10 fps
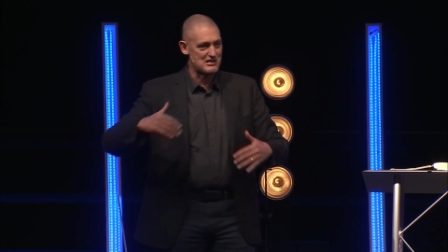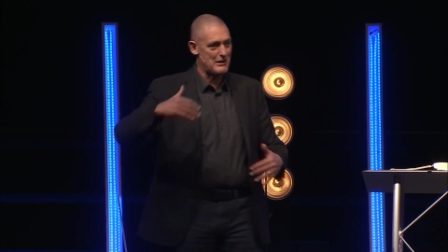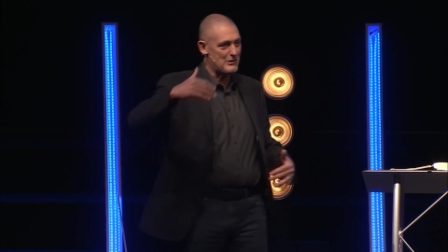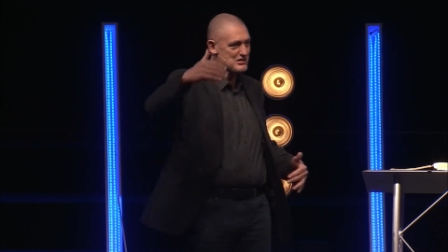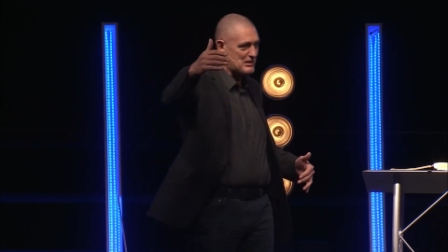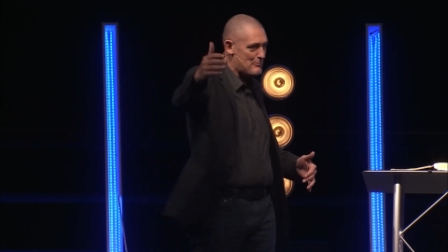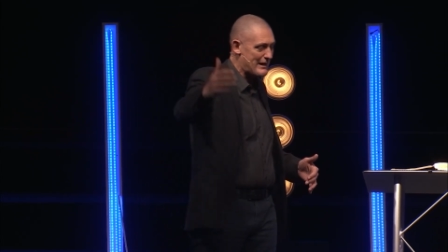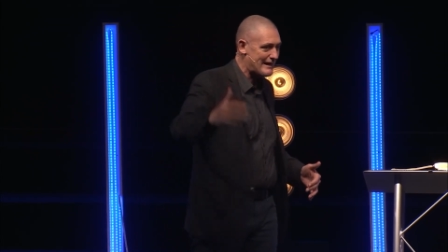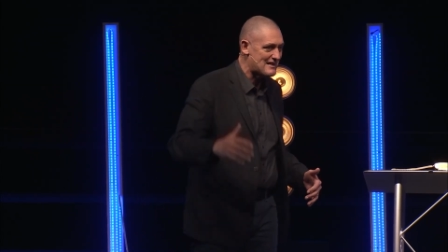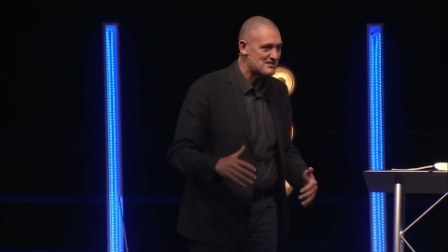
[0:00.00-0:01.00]
It was the
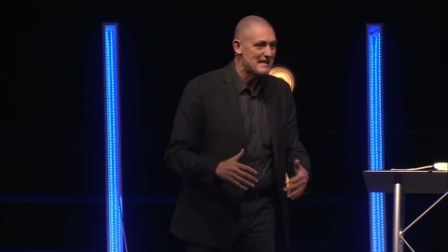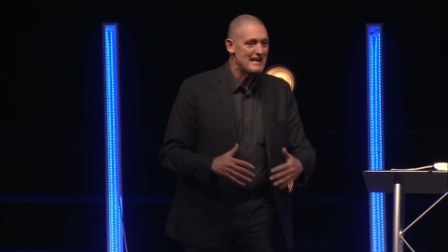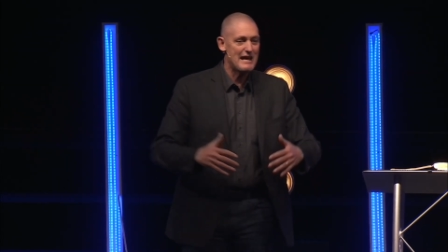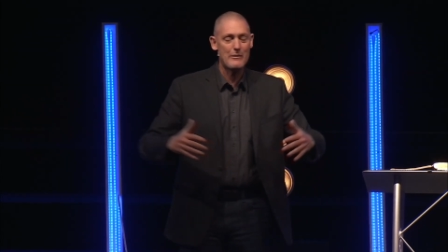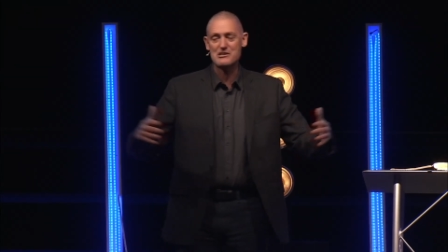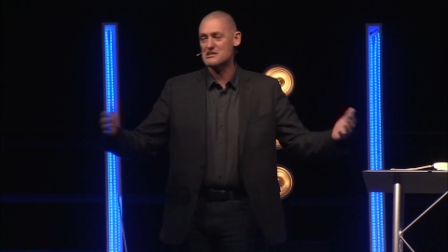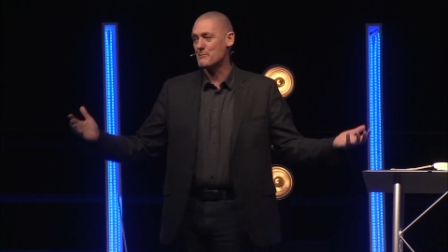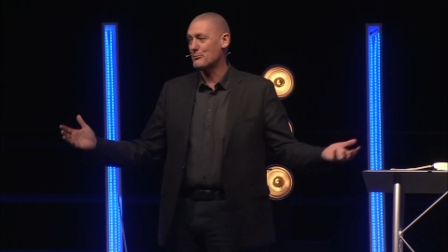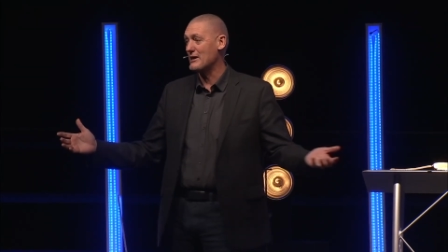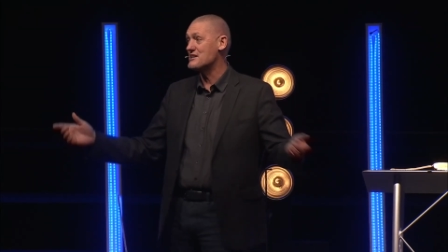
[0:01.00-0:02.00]
biggest, it was the
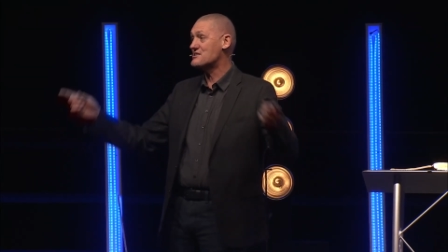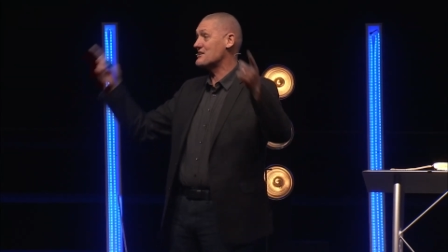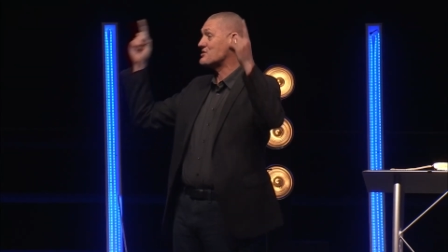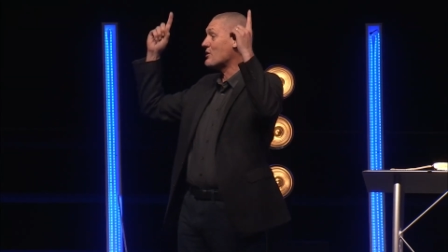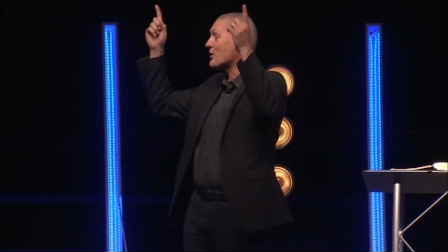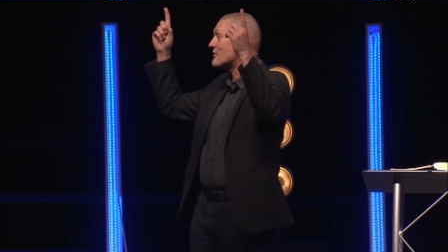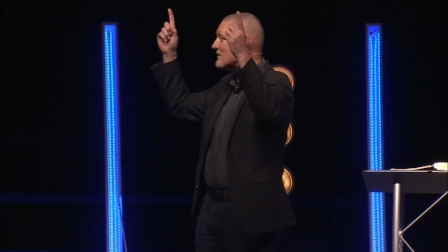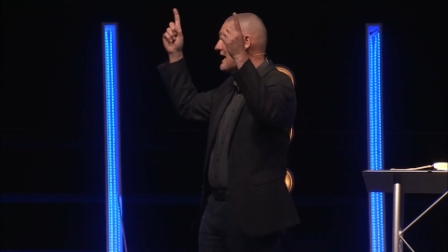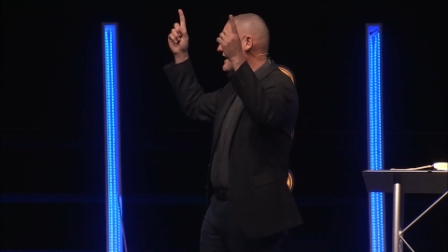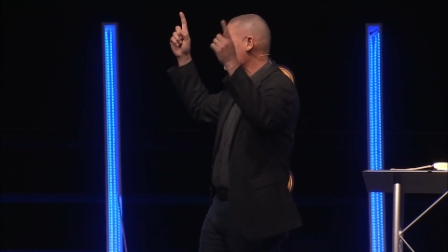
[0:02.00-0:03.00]
place that
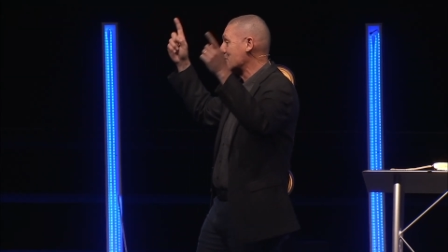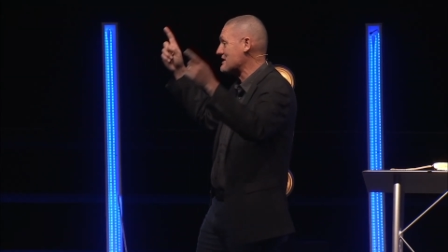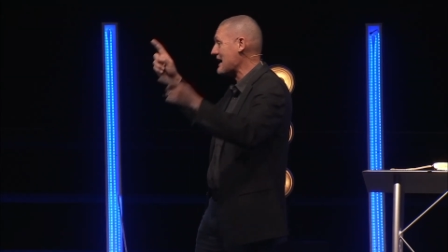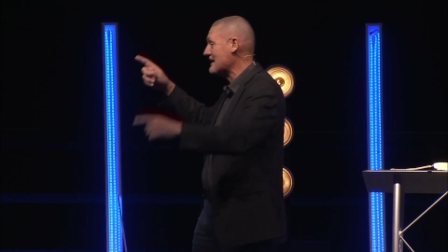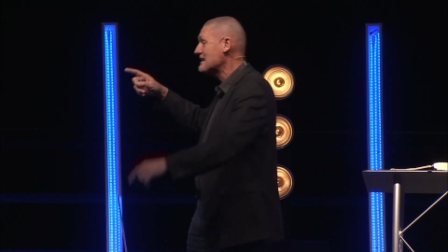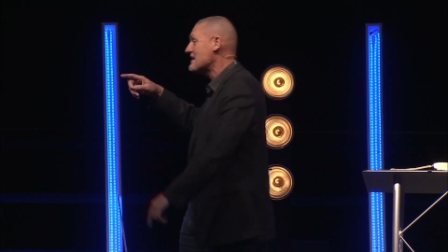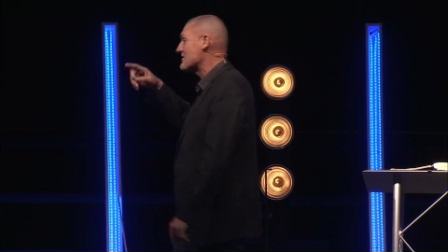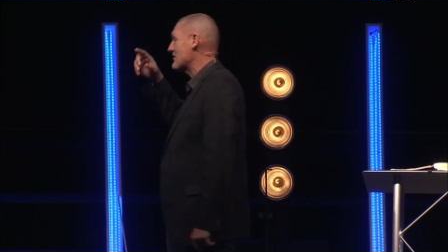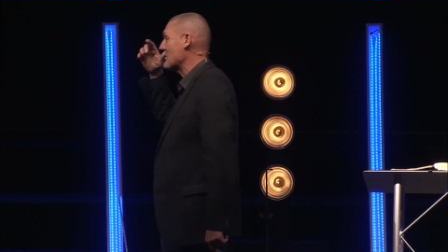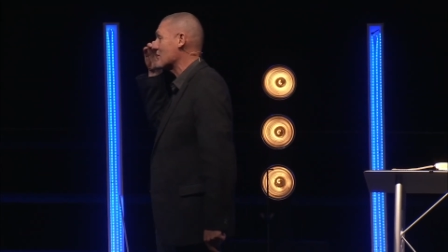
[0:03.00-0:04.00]
Jehovah had ordained
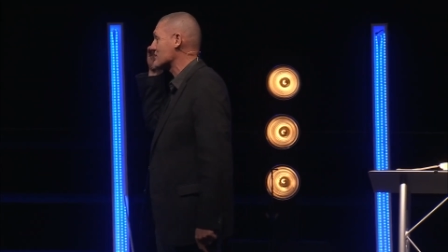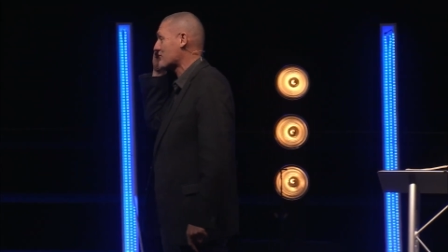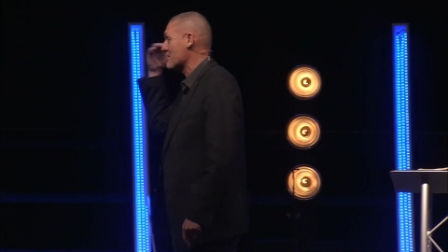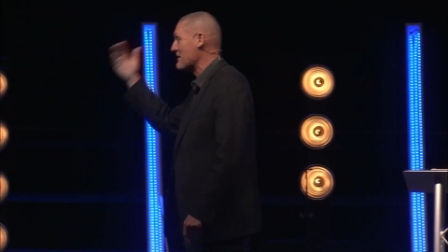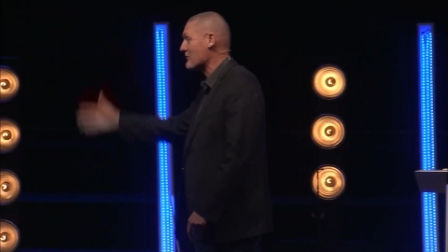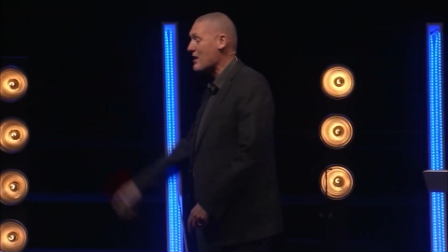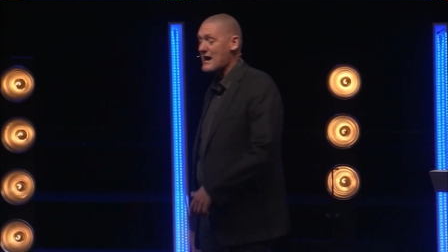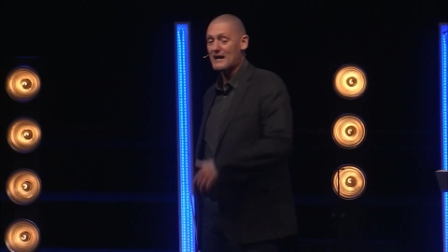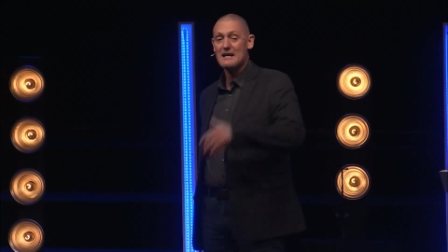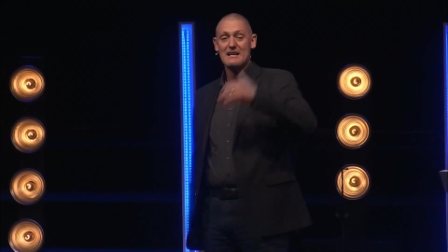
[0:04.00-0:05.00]
that those from
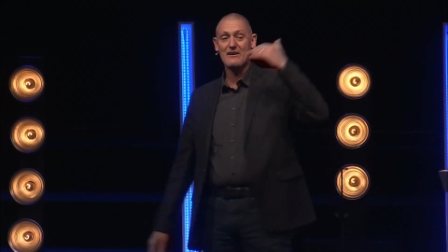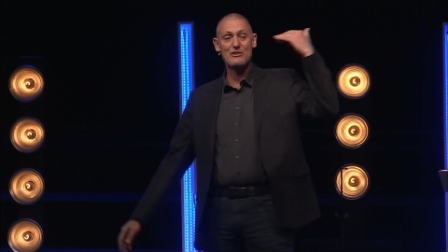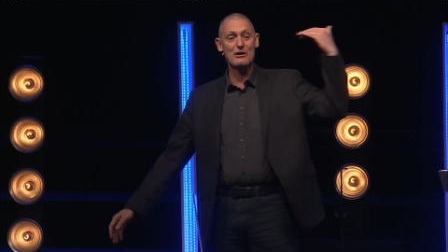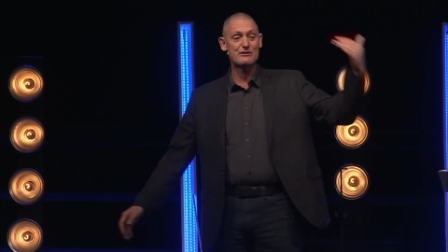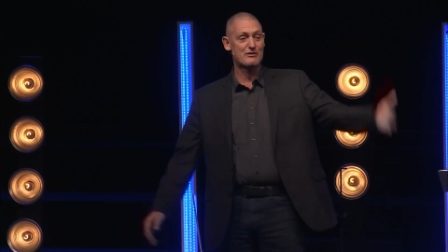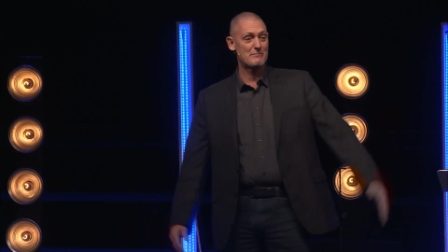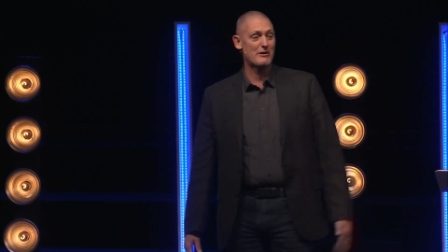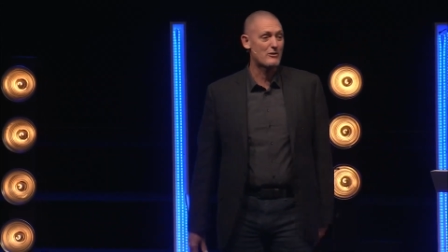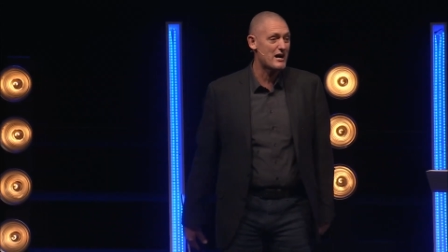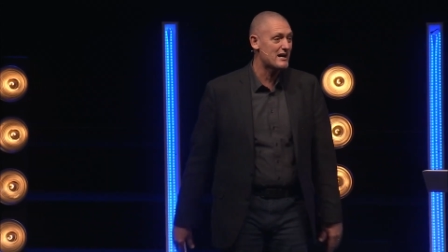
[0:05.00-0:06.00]
Iraq and those from
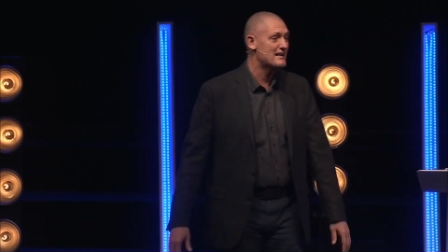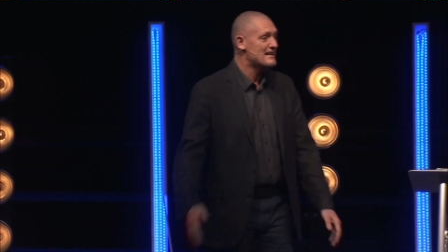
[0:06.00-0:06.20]
Iran